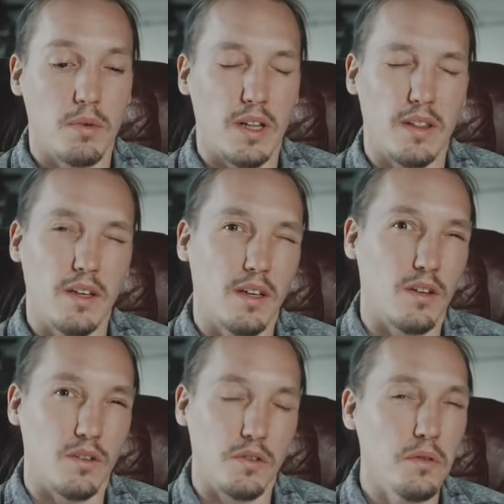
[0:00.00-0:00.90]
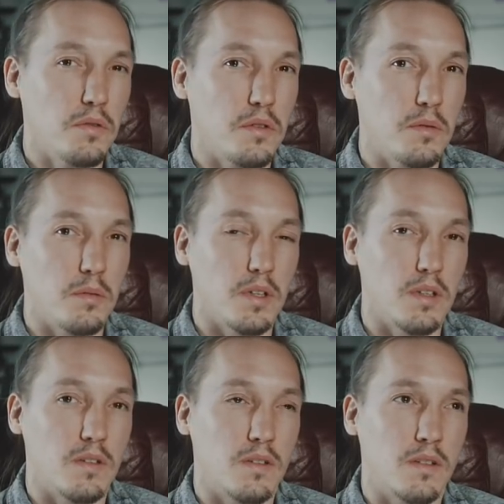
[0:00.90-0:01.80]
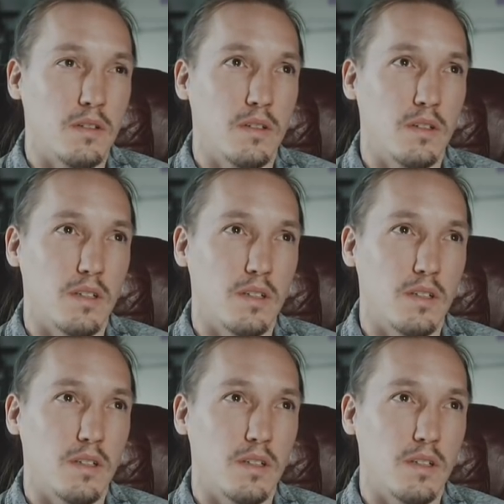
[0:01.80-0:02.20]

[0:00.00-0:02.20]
But I think on YouTube it's